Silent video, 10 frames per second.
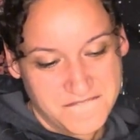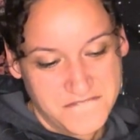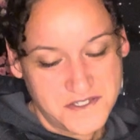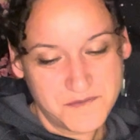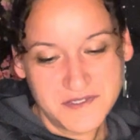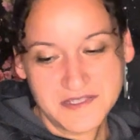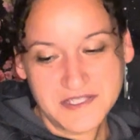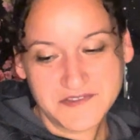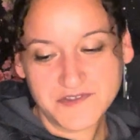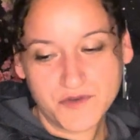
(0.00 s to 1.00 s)
You could be
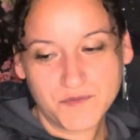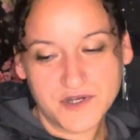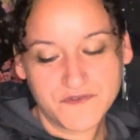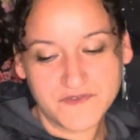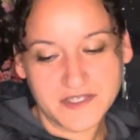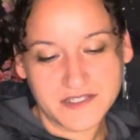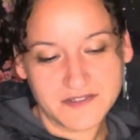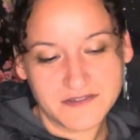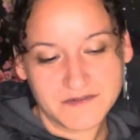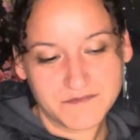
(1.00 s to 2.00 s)
like so perfect,
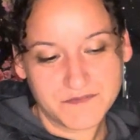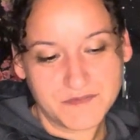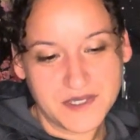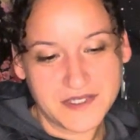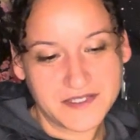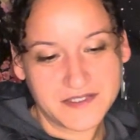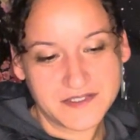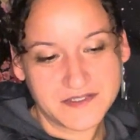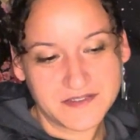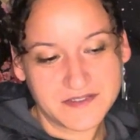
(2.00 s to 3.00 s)
but,
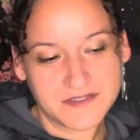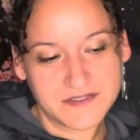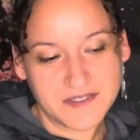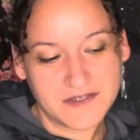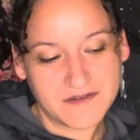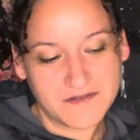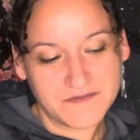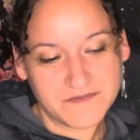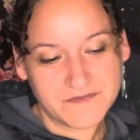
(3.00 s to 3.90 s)
you know,